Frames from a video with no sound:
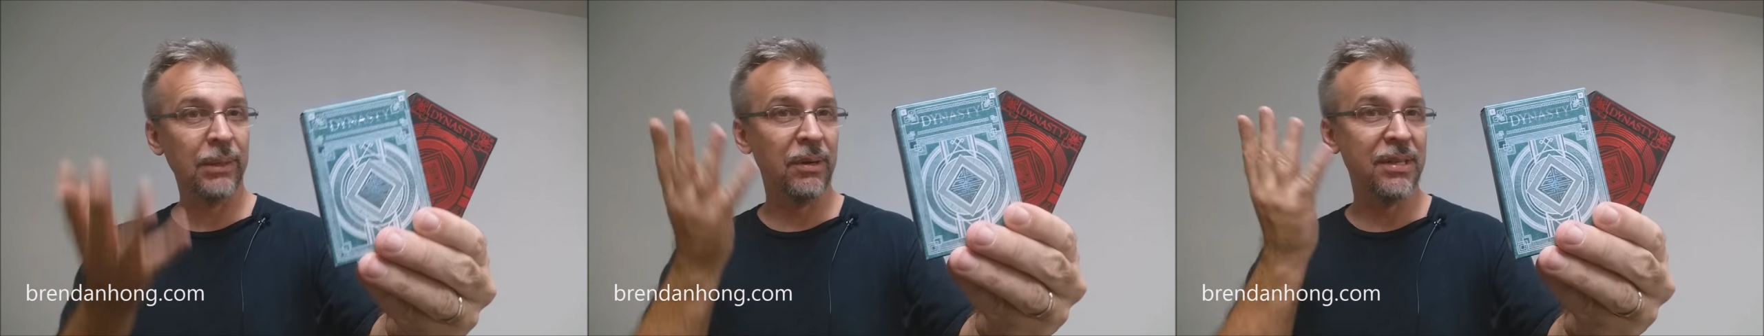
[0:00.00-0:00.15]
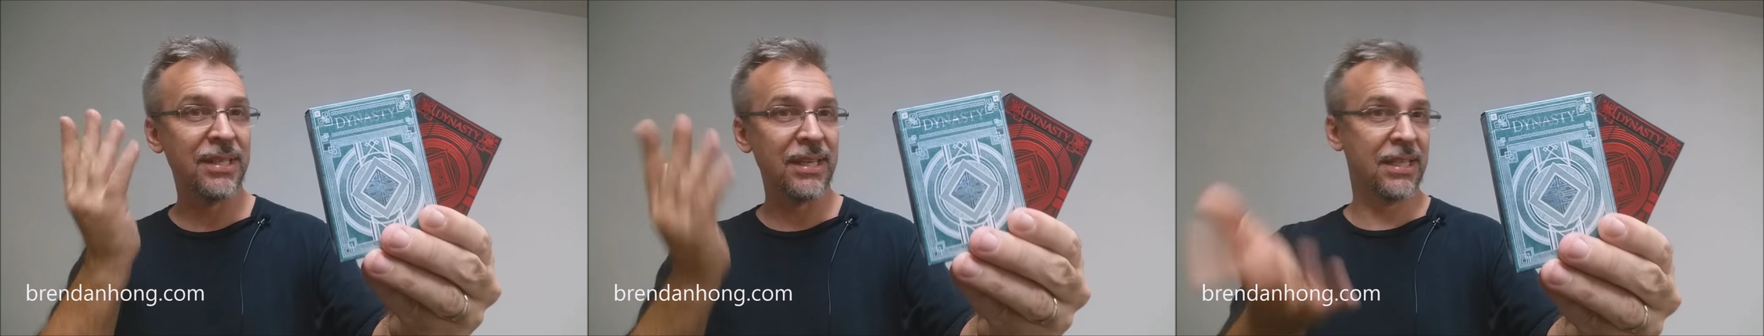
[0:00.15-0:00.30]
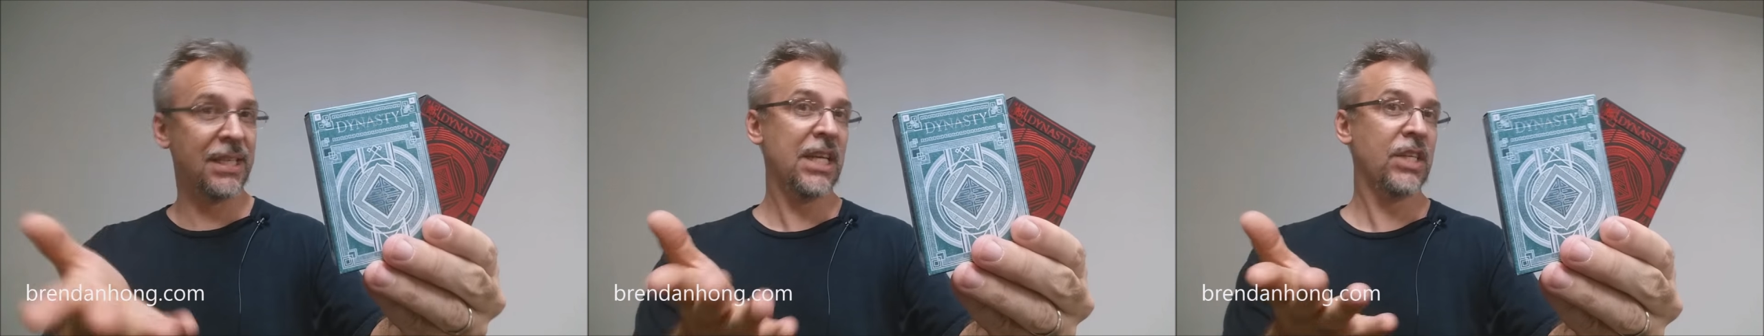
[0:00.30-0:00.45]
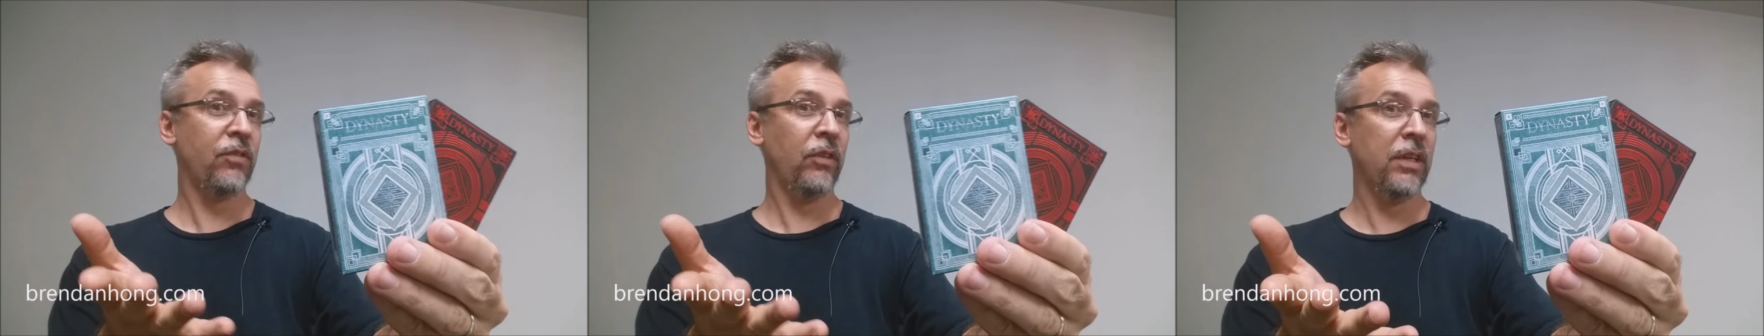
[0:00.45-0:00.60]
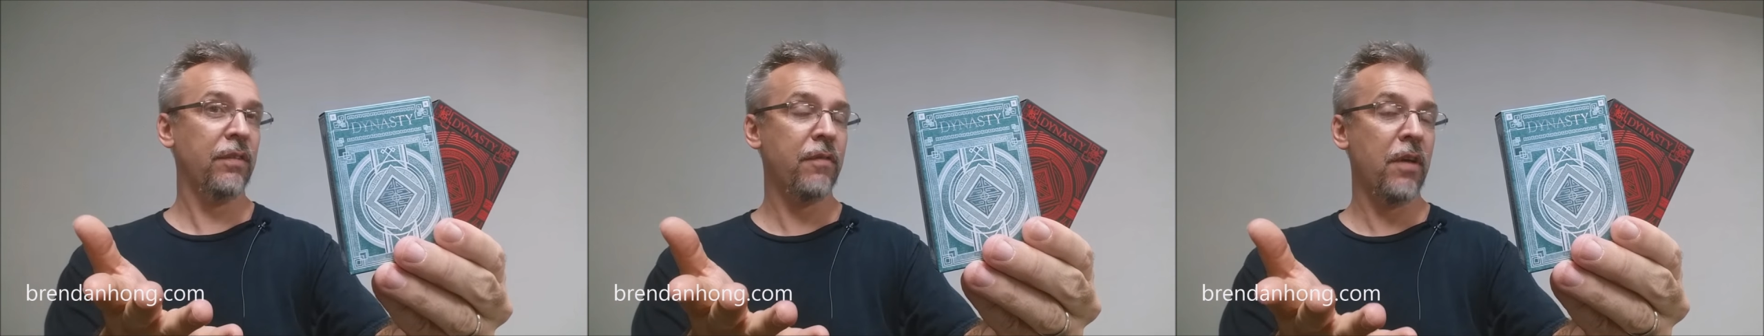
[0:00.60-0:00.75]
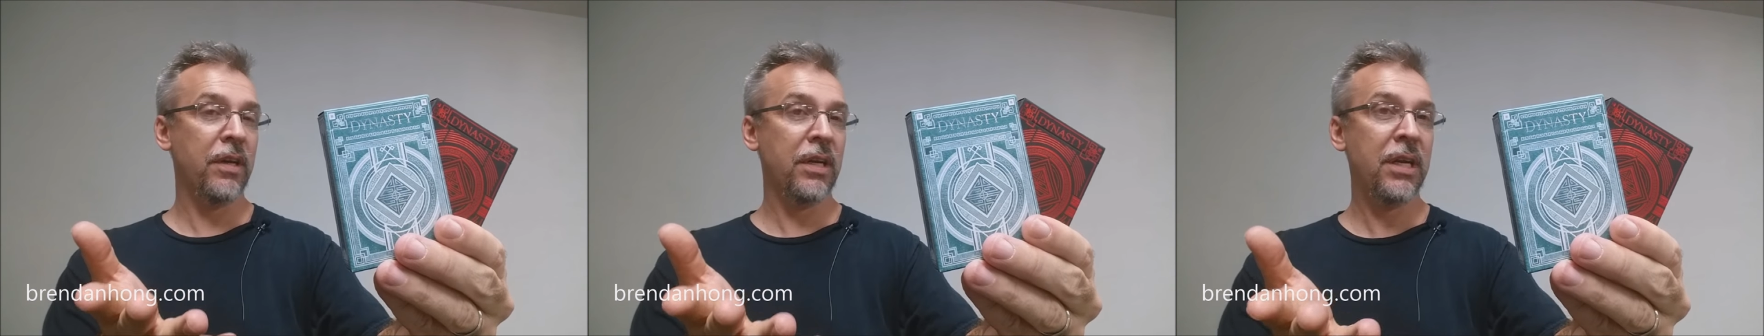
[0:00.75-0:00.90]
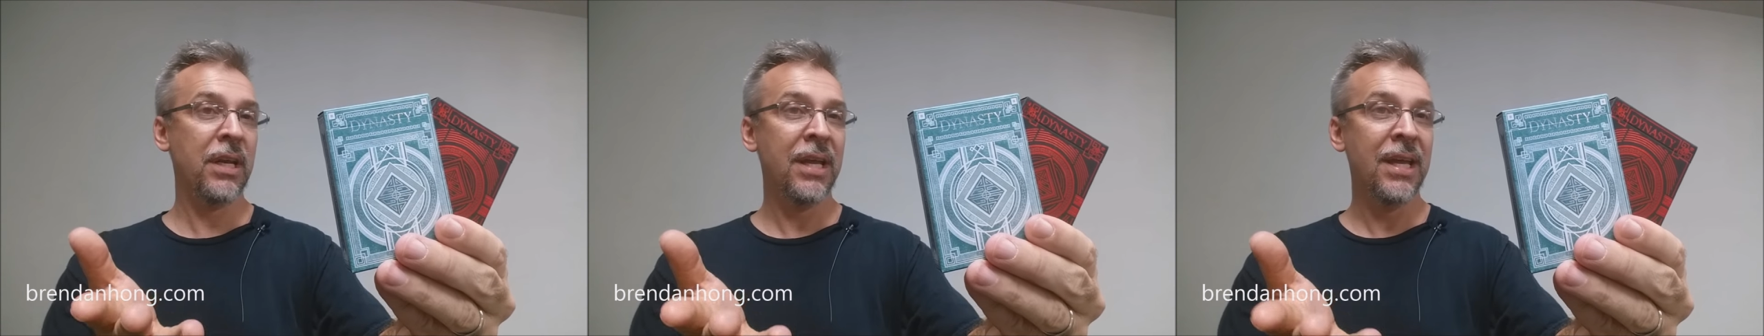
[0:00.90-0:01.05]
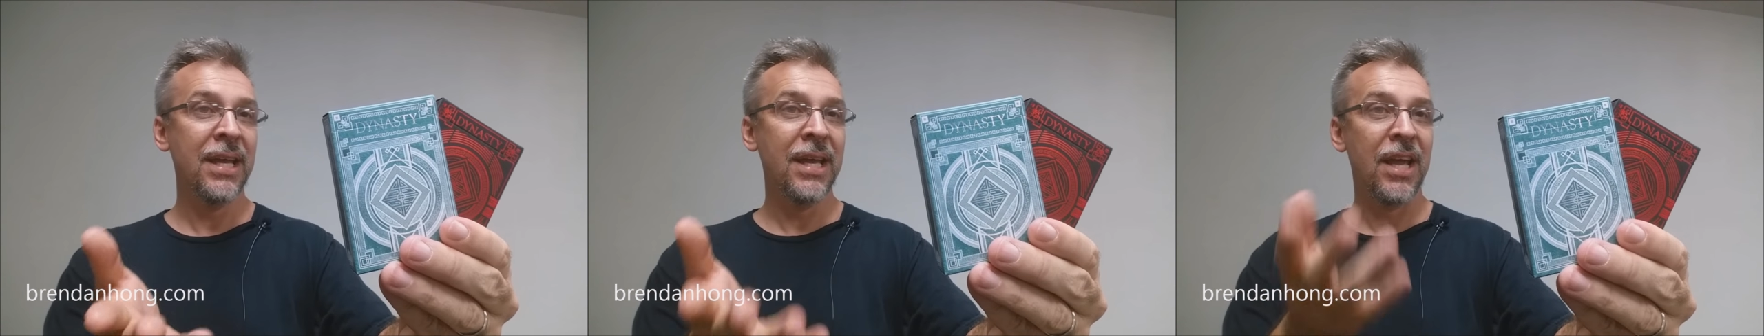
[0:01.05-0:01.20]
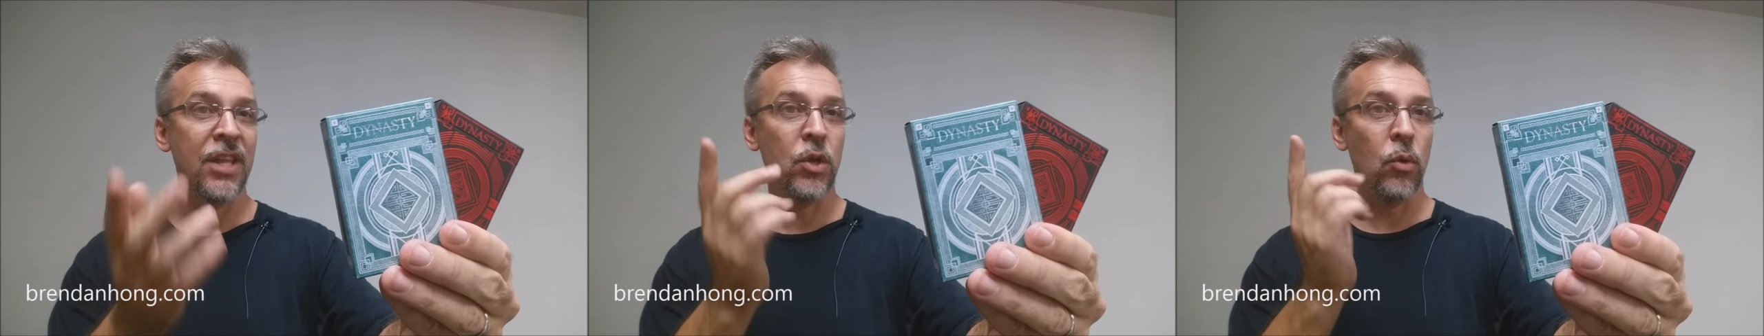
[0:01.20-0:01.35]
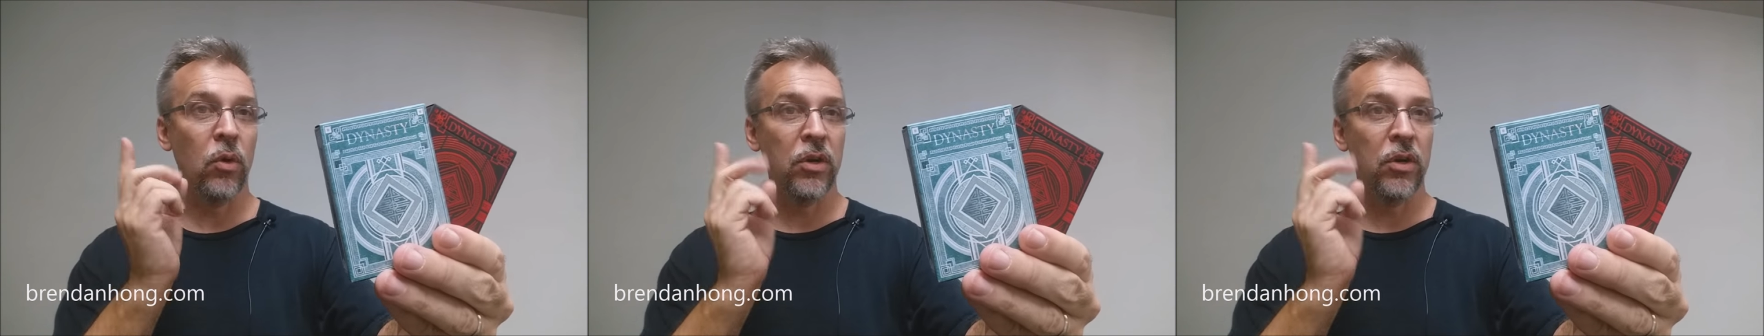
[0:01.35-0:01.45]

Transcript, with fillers: It was successfully funded, and